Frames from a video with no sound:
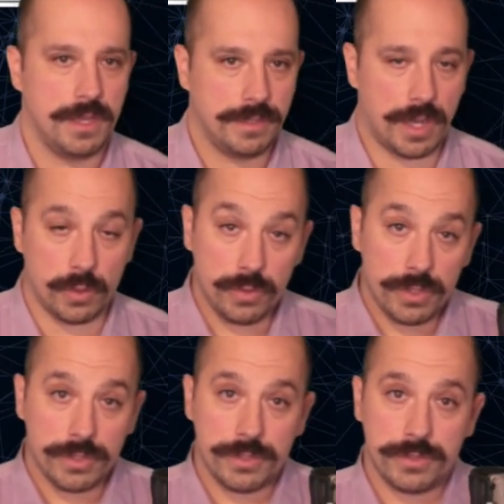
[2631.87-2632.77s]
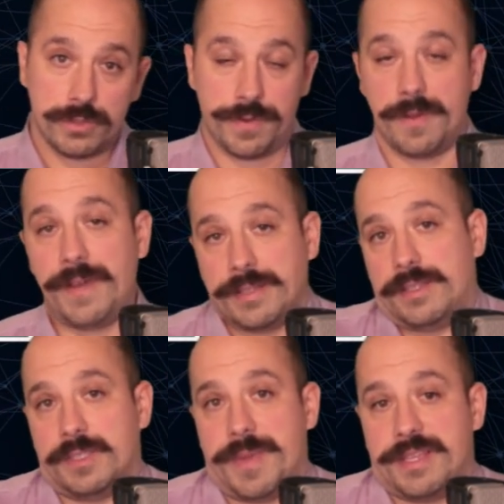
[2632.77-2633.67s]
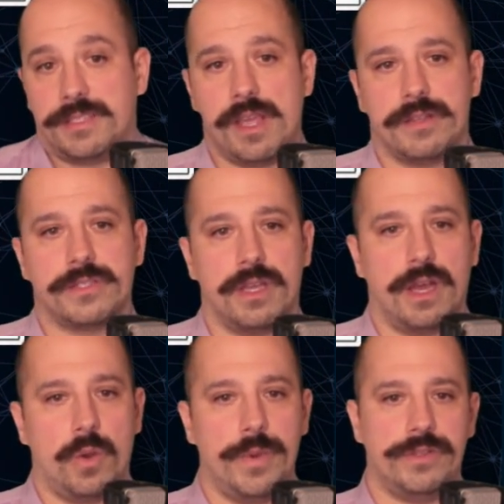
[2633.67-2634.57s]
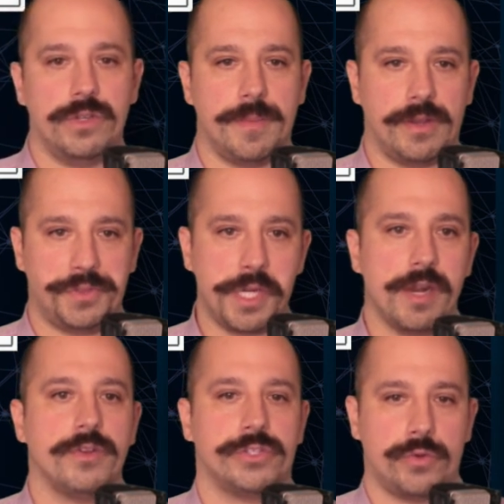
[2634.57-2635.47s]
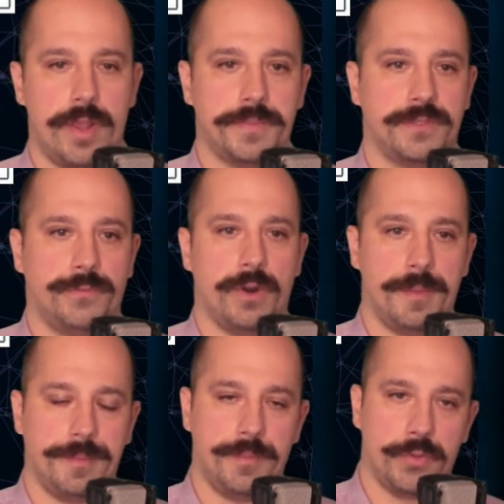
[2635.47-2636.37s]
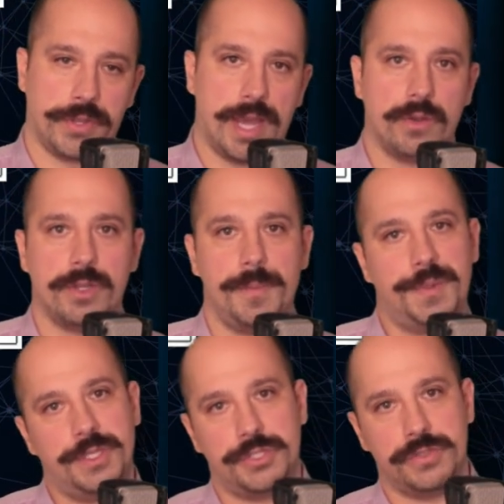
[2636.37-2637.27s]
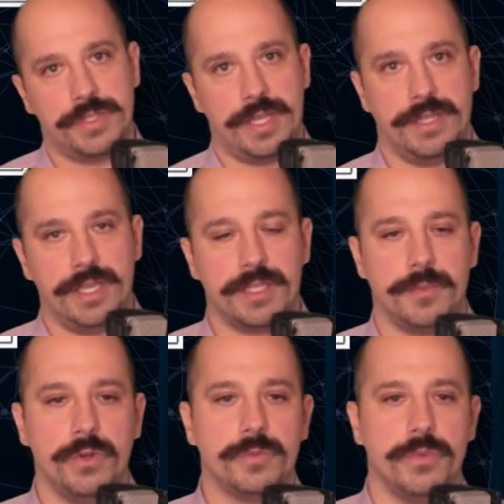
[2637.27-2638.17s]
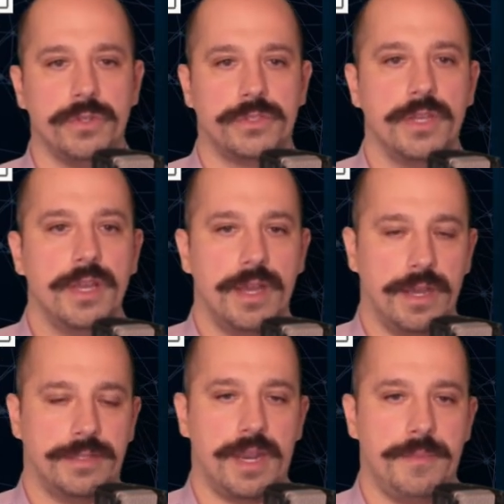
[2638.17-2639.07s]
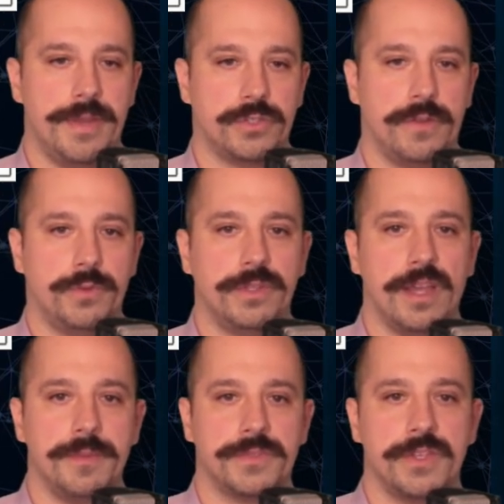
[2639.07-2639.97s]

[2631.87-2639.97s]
Now, to verify that this makes sense, we took about 300 scripts from both Kaggle competitions and the GitHub notebooks that I mentioned a few times,